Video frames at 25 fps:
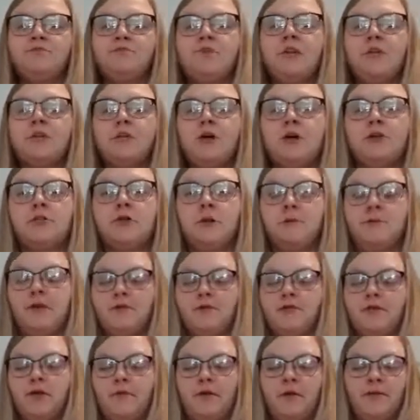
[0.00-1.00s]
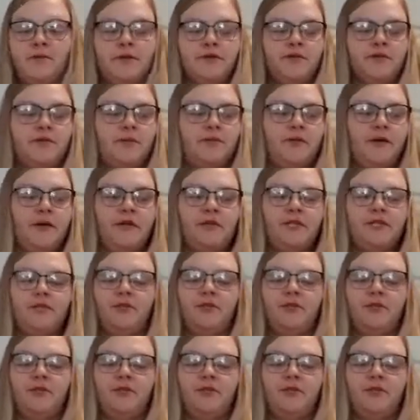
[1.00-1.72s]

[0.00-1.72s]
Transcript: It's also posted on my personal page,